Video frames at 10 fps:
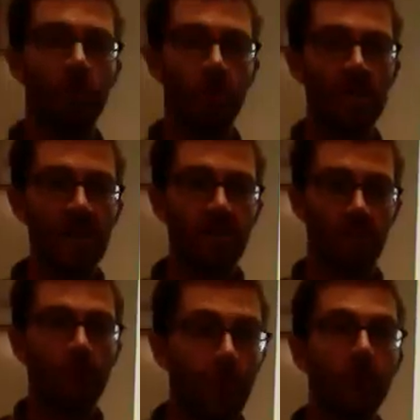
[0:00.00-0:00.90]
your nature,
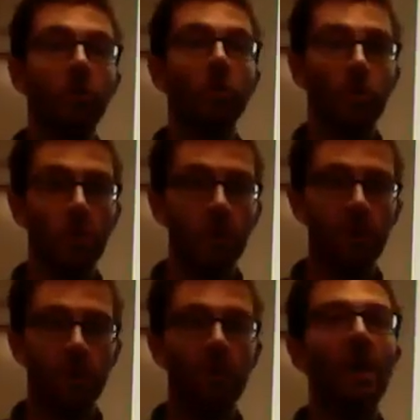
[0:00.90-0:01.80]
but also your
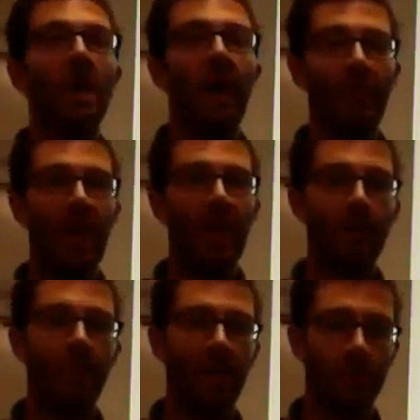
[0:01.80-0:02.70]
nurture, how that
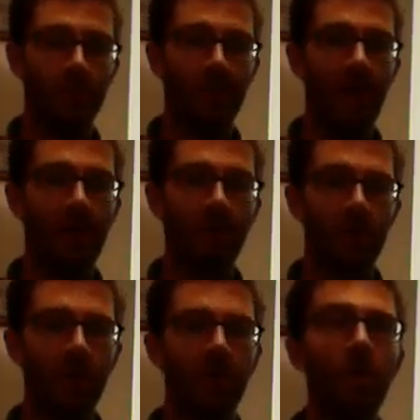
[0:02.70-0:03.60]
impacts your behavior.
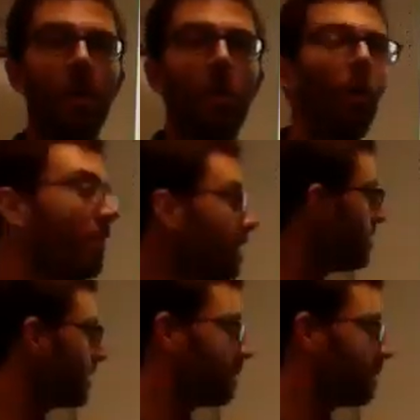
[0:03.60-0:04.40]
So we'll be using a